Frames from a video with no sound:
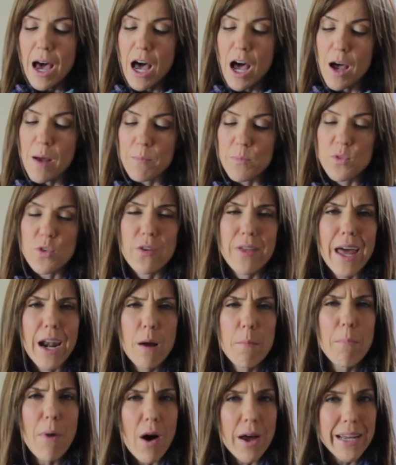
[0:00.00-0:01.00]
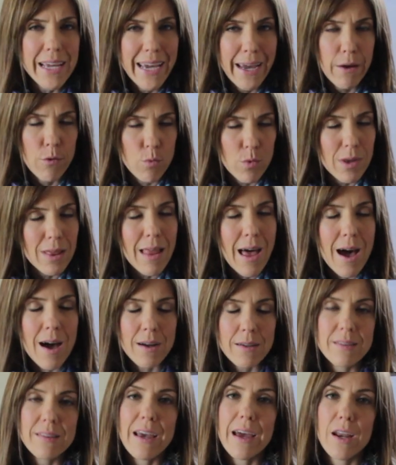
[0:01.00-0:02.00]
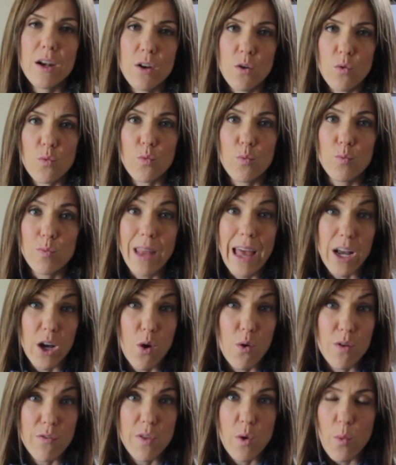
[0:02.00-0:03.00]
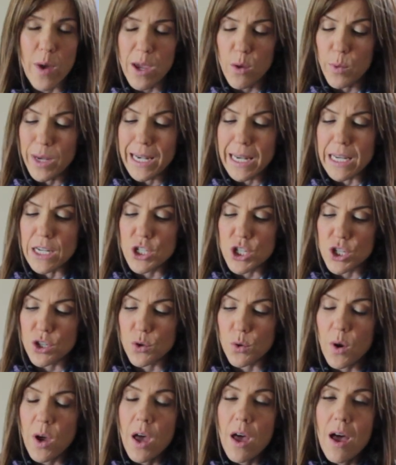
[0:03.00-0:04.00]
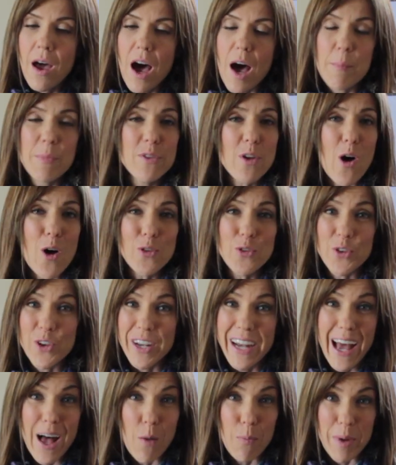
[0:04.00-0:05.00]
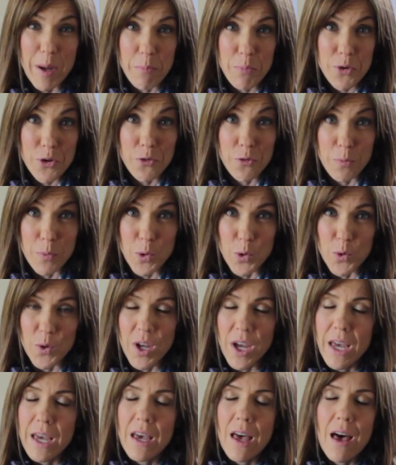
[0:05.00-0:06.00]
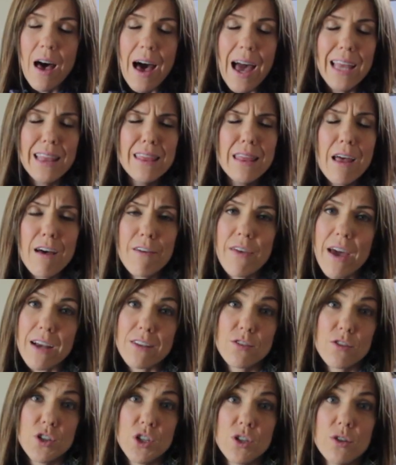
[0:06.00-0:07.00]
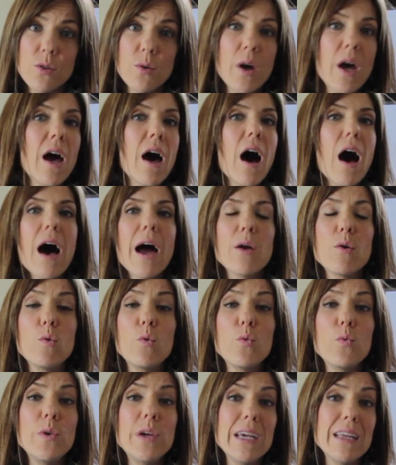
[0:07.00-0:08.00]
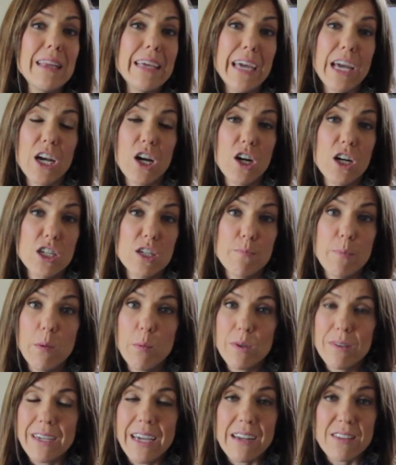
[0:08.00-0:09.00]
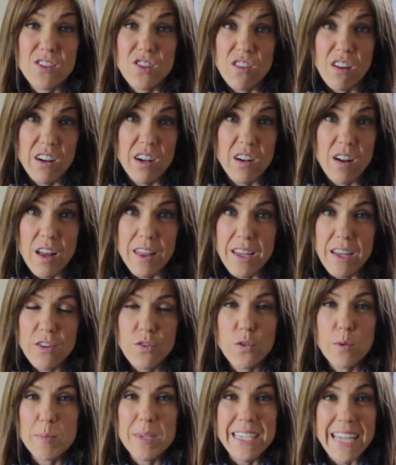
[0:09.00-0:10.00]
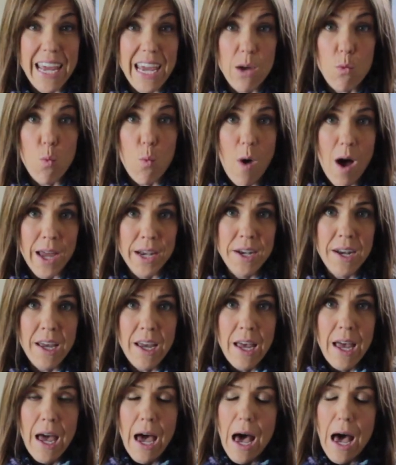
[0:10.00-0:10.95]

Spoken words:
so that our body can relax and let go of the weight we need to. It's also going to help improve mood. I love XR2. I really encourage people to get started on this from day 1,